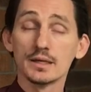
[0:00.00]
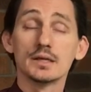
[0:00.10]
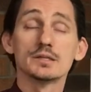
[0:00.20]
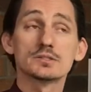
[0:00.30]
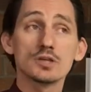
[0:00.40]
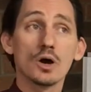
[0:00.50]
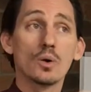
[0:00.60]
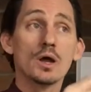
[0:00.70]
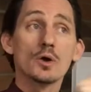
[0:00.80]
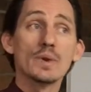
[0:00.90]
So
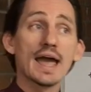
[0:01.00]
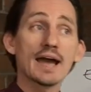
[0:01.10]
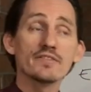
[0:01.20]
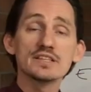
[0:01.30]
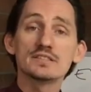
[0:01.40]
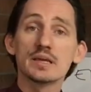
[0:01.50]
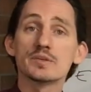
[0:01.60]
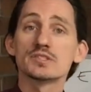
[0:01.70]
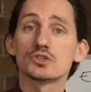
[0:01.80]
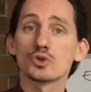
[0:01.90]
we have these schemas
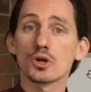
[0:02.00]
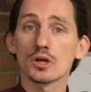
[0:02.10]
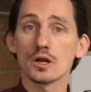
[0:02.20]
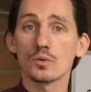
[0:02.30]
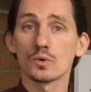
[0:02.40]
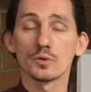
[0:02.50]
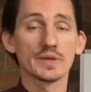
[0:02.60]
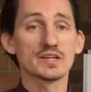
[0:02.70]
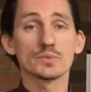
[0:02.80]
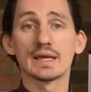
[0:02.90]
to shortcut our world
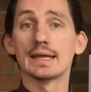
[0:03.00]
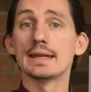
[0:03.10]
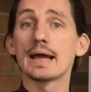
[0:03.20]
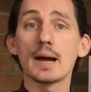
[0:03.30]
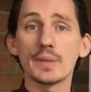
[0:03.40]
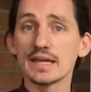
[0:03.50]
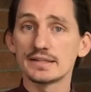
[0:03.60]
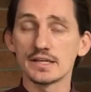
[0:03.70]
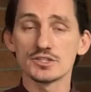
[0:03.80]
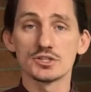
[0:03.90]
because we cannot pay
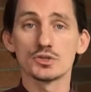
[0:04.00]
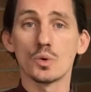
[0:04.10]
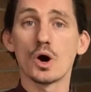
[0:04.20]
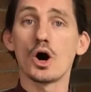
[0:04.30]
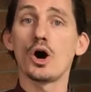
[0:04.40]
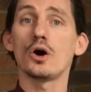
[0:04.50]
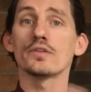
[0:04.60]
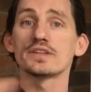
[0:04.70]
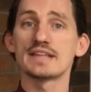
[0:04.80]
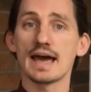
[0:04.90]
attention to all the
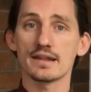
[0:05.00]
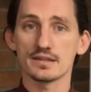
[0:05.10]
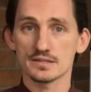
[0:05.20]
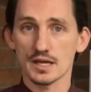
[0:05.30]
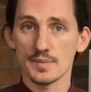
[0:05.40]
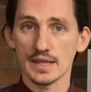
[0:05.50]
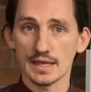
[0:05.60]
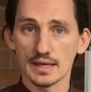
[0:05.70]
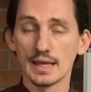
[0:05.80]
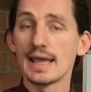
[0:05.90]
data that's coming
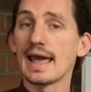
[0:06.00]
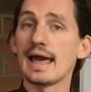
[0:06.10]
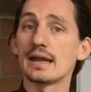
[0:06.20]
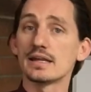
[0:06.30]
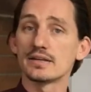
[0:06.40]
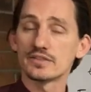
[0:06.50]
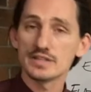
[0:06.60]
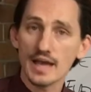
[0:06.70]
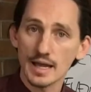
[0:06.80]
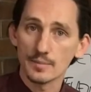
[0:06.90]
in at any given
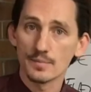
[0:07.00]
time.